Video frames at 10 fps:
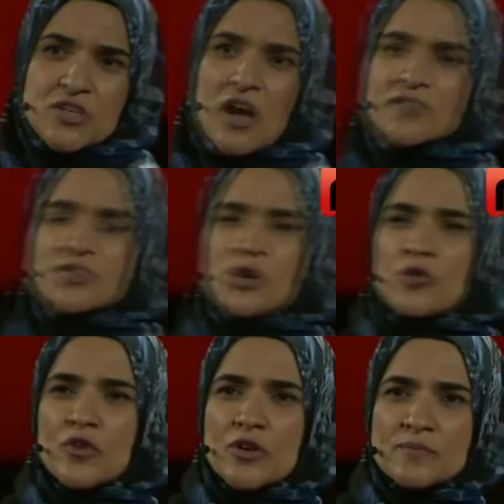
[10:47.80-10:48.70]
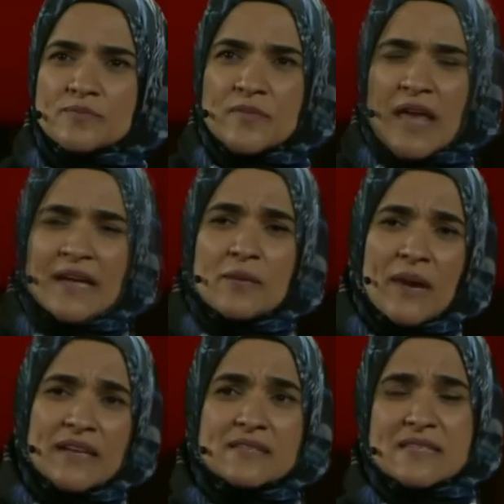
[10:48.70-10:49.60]
talked it over, and it
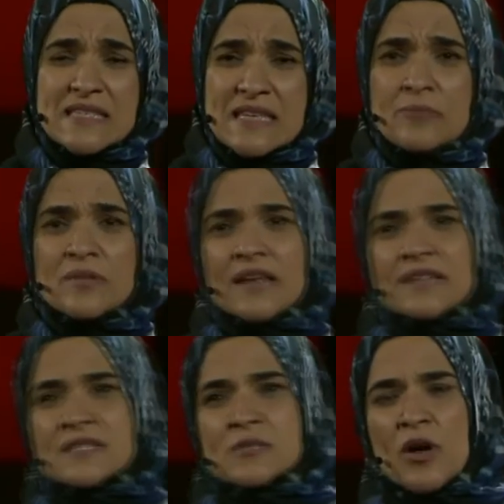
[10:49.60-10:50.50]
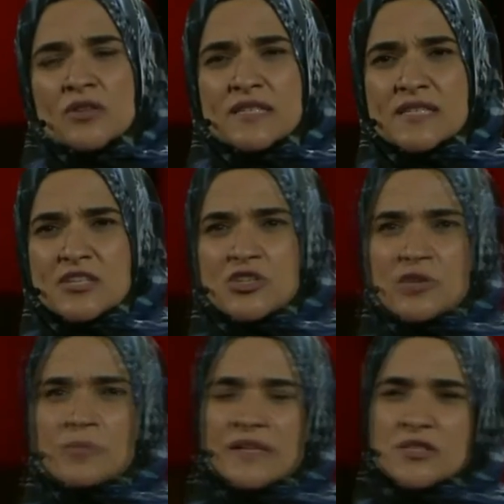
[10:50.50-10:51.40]
might seem like a small decision,
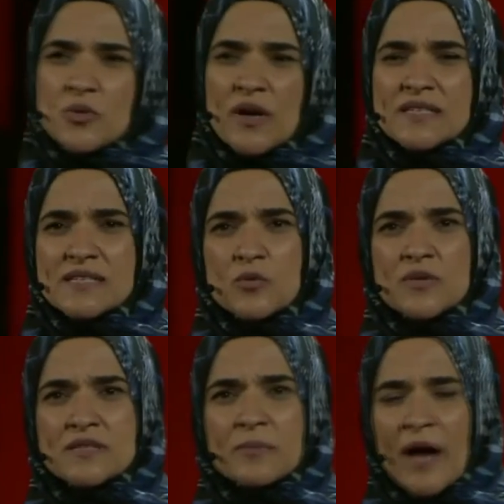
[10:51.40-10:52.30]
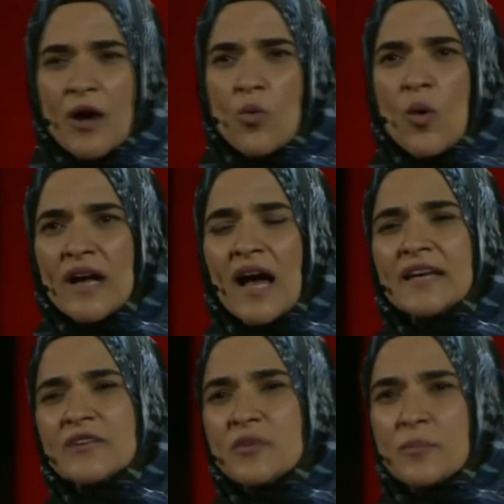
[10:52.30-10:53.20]
but to us it was about what
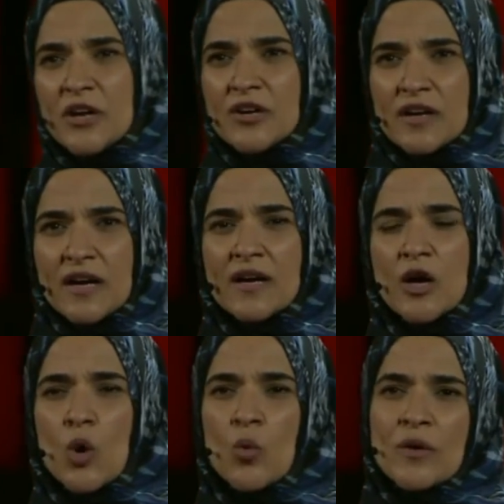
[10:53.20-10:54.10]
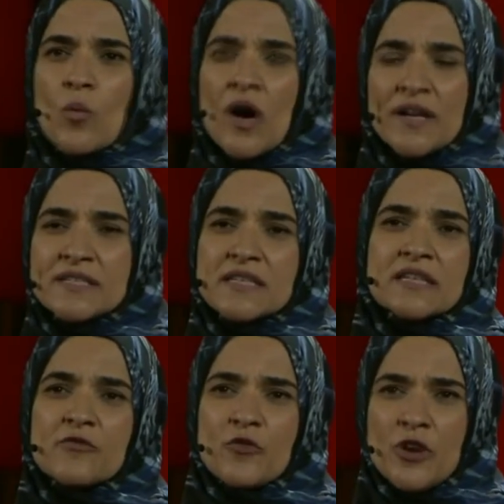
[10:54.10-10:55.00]
kind of America we wanted to
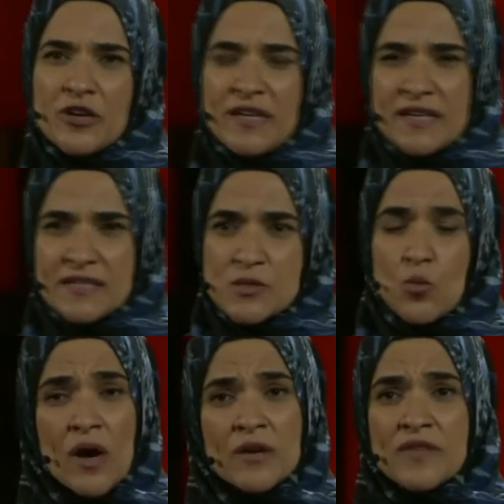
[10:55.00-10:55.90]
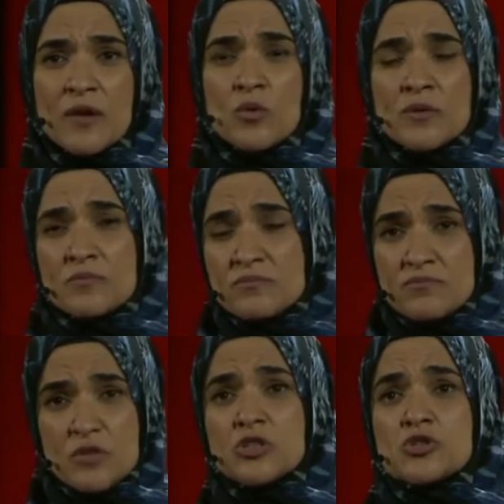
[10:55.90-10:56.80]
leave for our kids, one that would
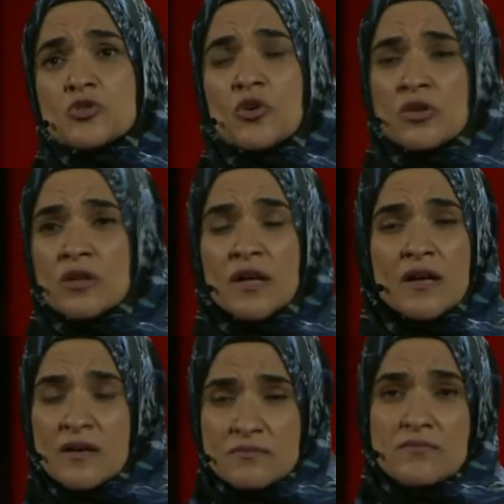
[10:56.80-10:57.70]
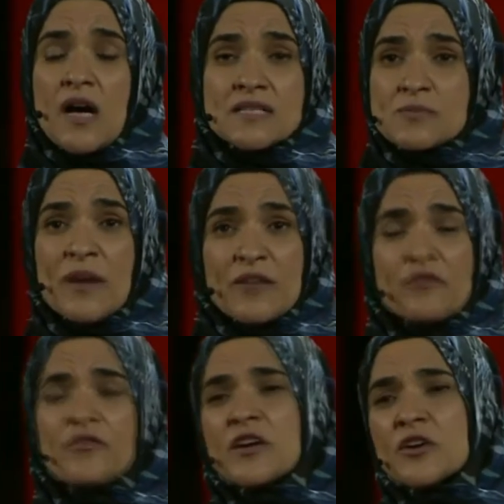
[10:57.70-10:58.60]
control us by
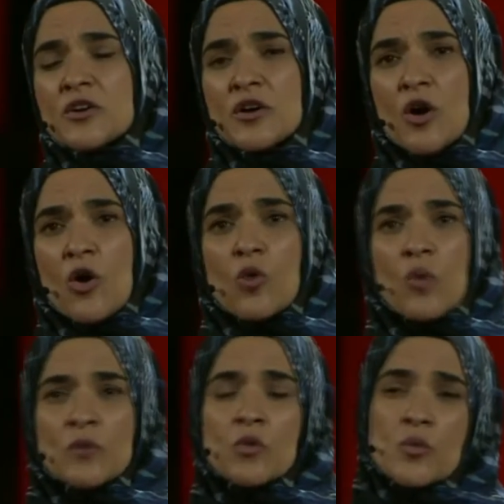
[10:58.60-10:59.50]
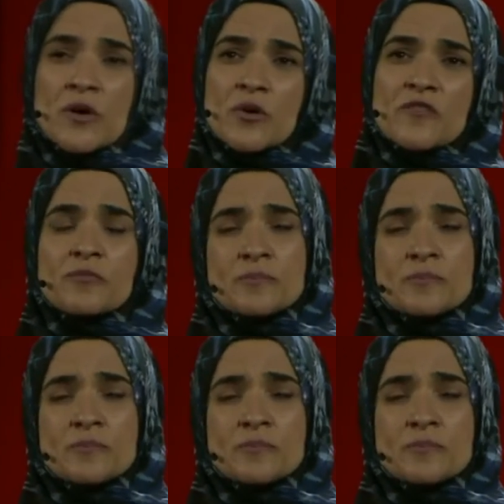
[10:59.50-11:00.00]
fear, or one where we were